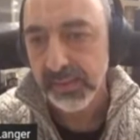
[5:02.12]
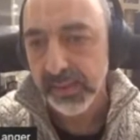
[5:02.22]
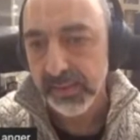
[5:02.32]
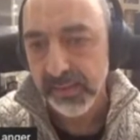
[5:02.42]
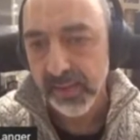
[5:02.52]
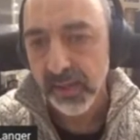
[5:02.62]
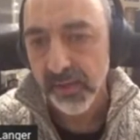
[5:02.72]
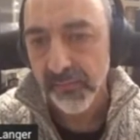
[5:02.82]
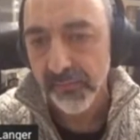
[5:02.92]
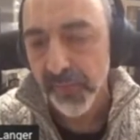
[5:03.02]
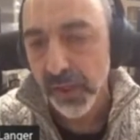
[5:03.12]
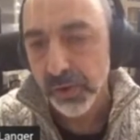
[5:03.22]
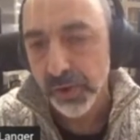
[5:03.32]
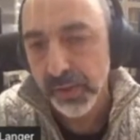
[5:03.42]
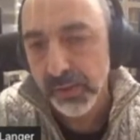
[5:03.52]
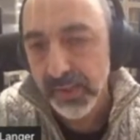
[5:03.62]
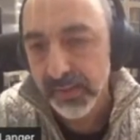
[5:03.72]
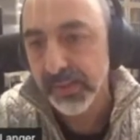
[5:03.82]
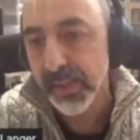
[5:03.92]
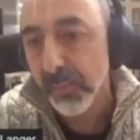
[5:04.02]
this function,
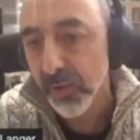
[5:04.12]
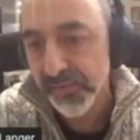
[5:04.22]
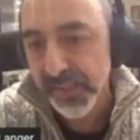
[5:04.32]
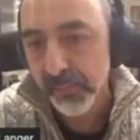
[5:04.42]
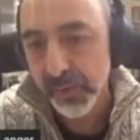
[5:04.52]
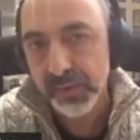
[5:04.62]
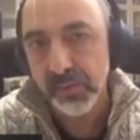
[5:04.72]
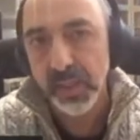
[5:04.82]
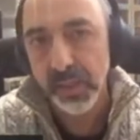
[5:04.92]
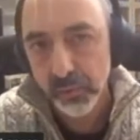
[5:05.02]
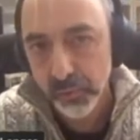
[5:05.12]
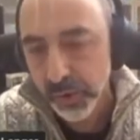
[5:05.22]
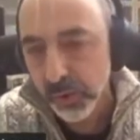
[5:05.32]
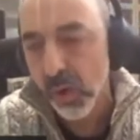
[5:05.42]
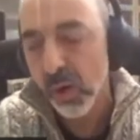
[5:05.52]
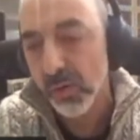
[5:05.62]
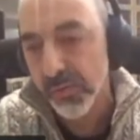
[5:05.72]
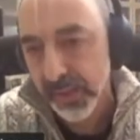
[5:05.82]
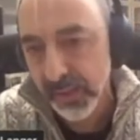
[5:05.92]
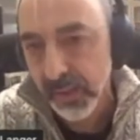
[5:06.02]
the number of samples grew
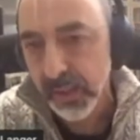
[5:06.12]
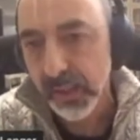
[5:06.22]
or